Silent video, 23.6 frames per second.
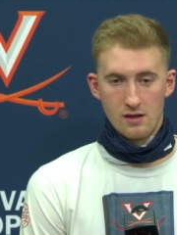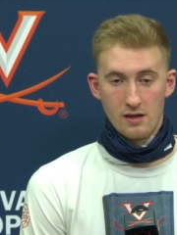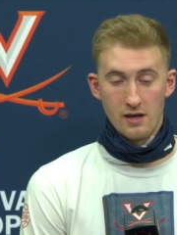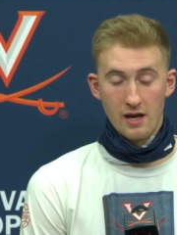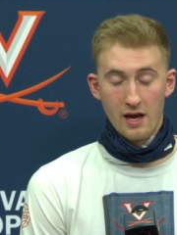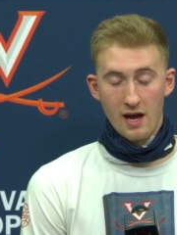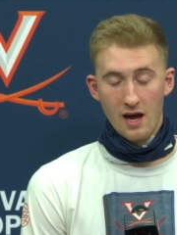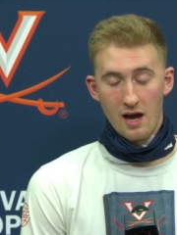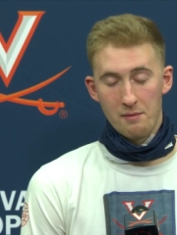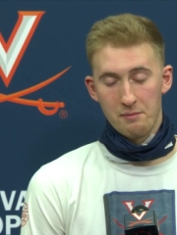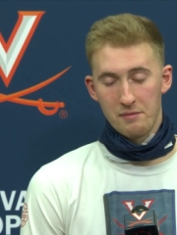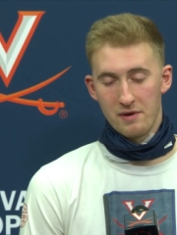
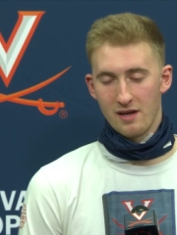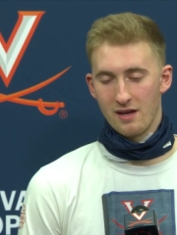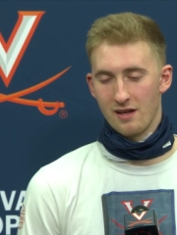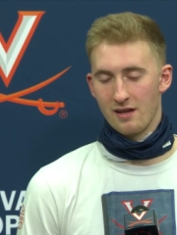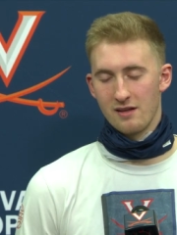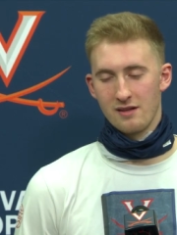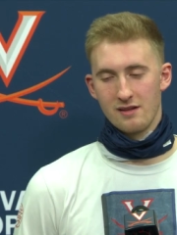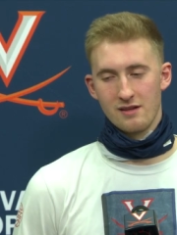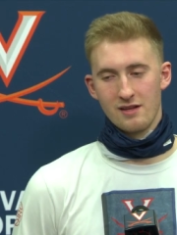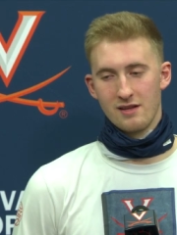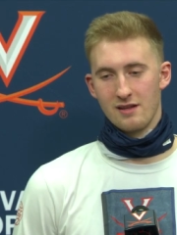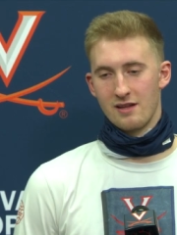Yeah, I
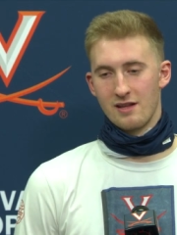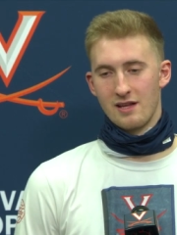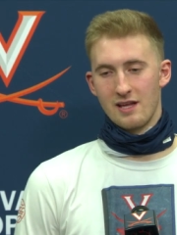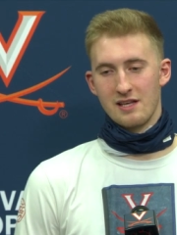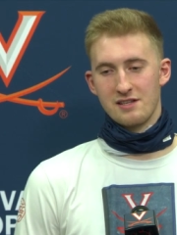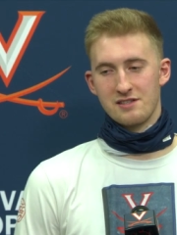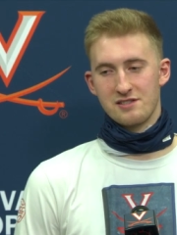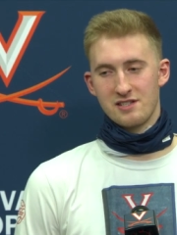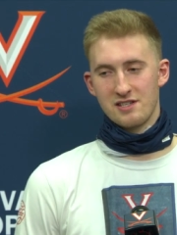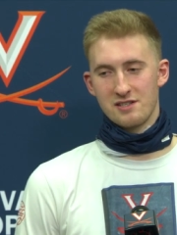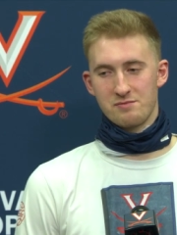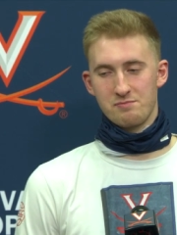mean,
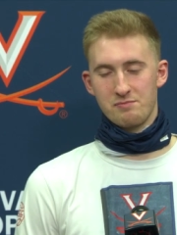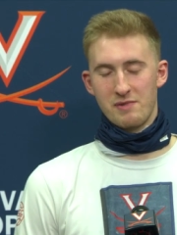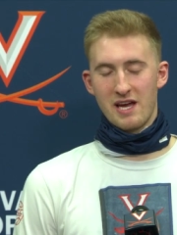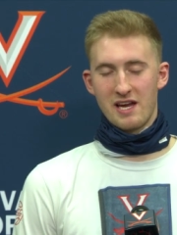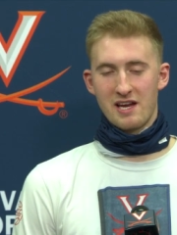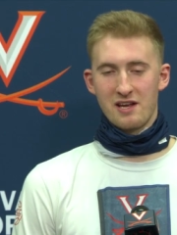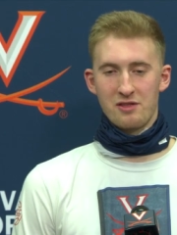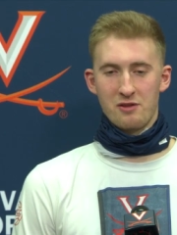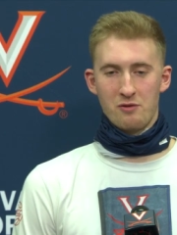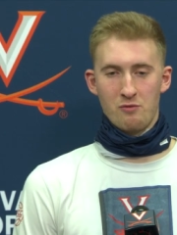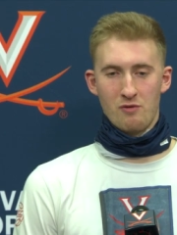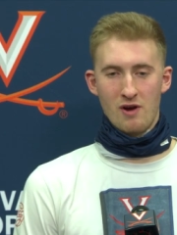it's just
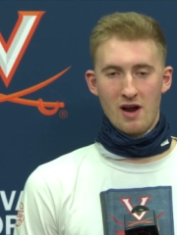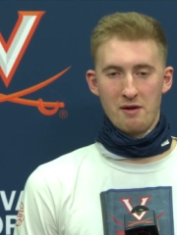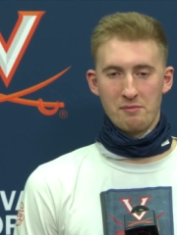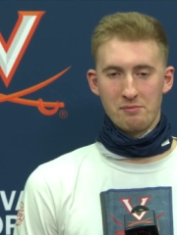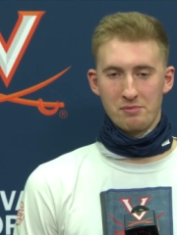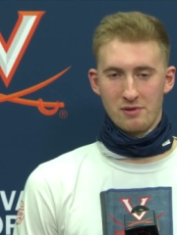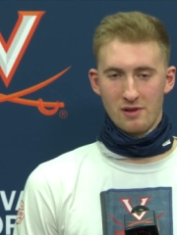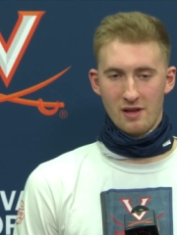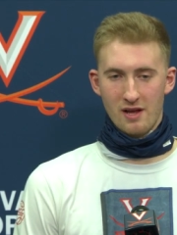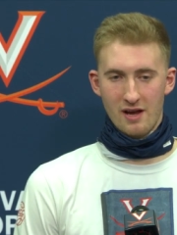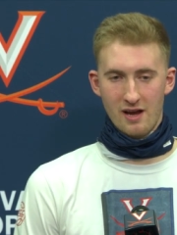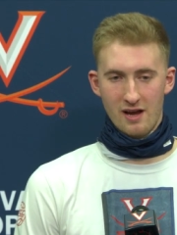making the right
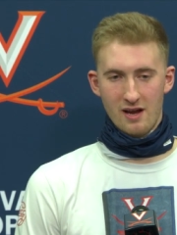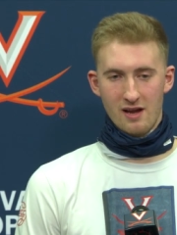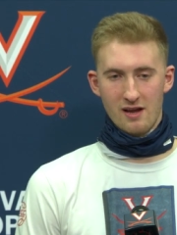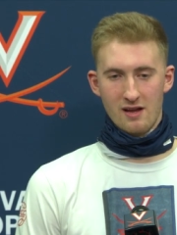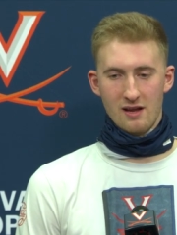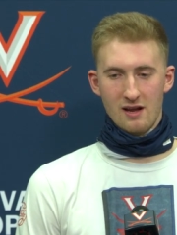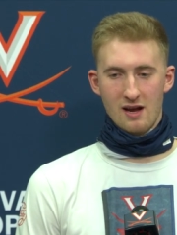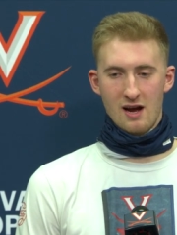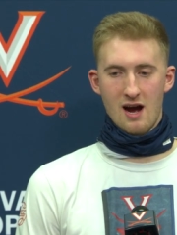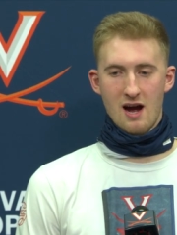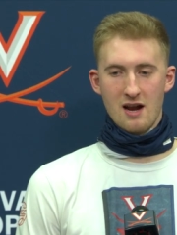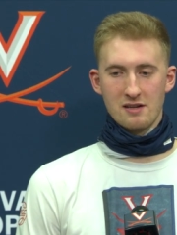play,
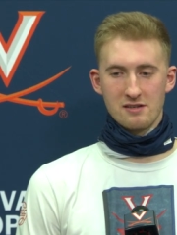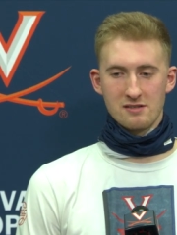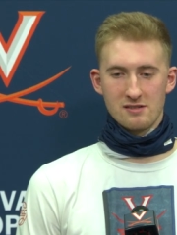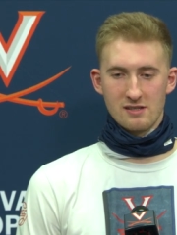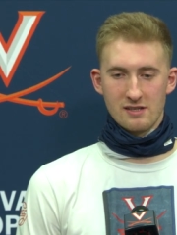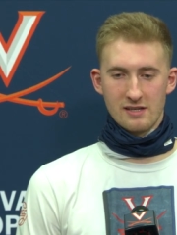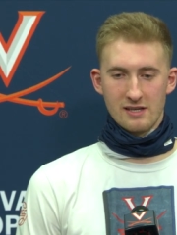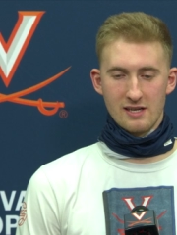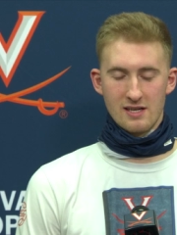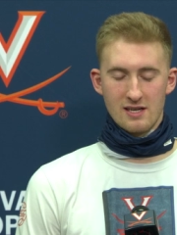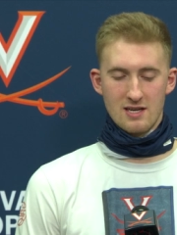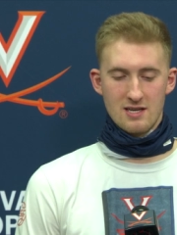
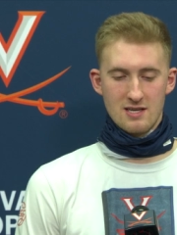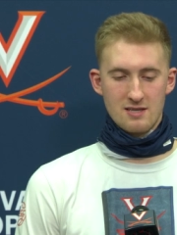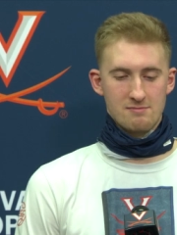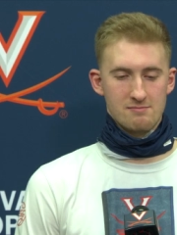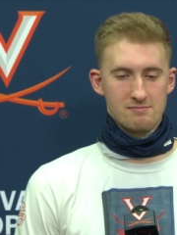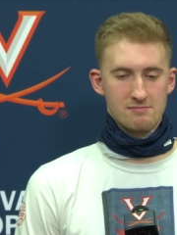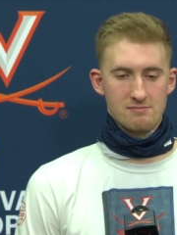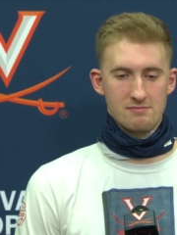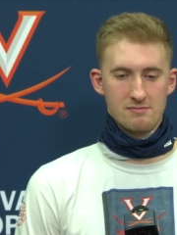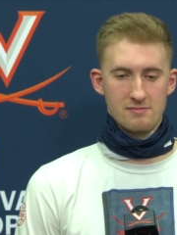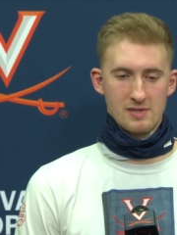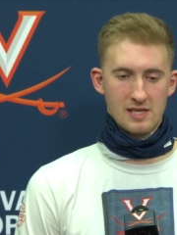honestly.
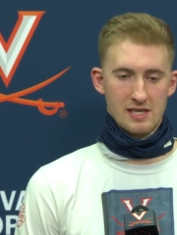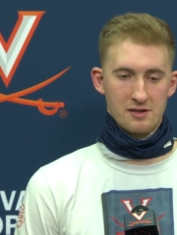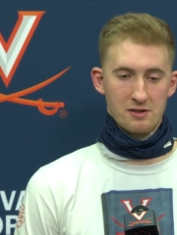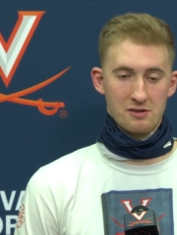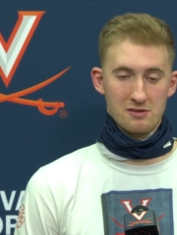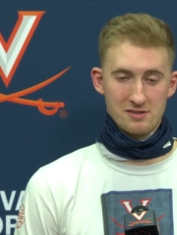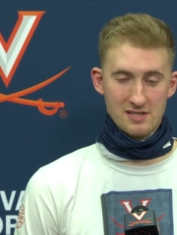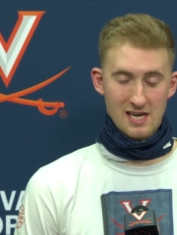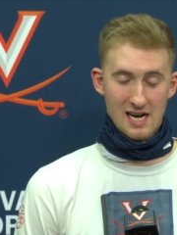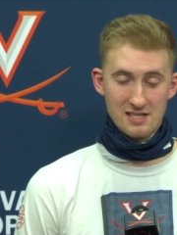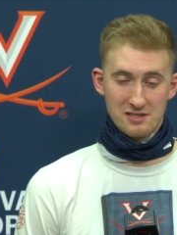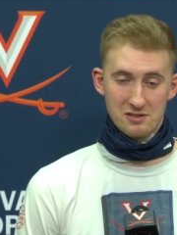Um, and
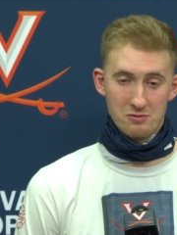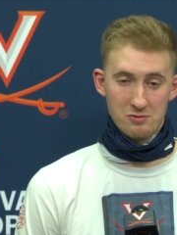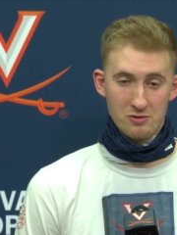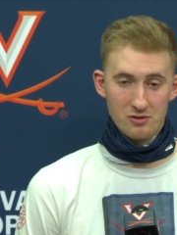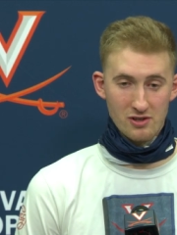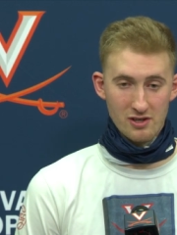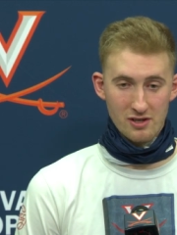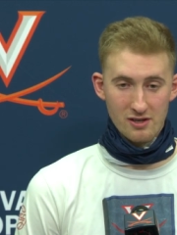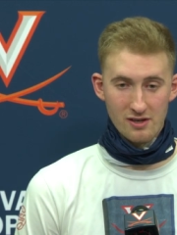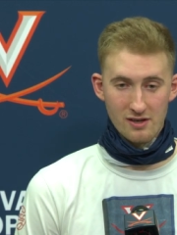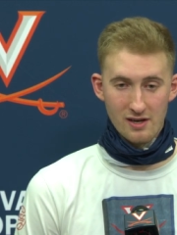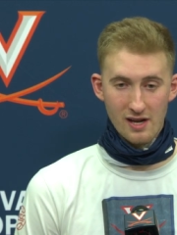those guys are
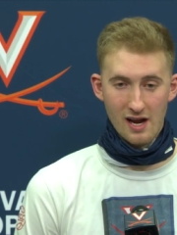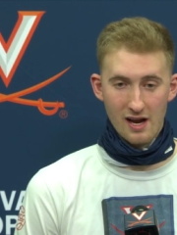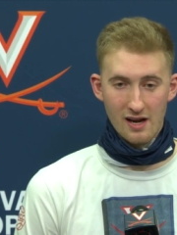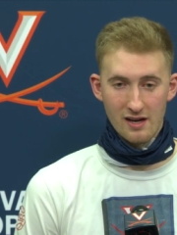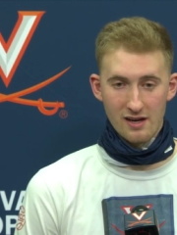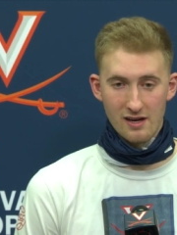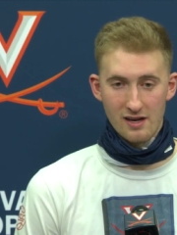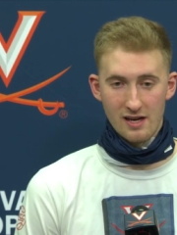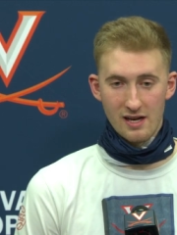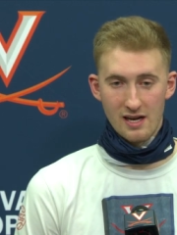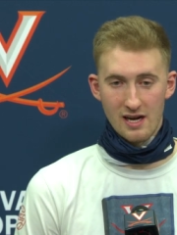really good at it.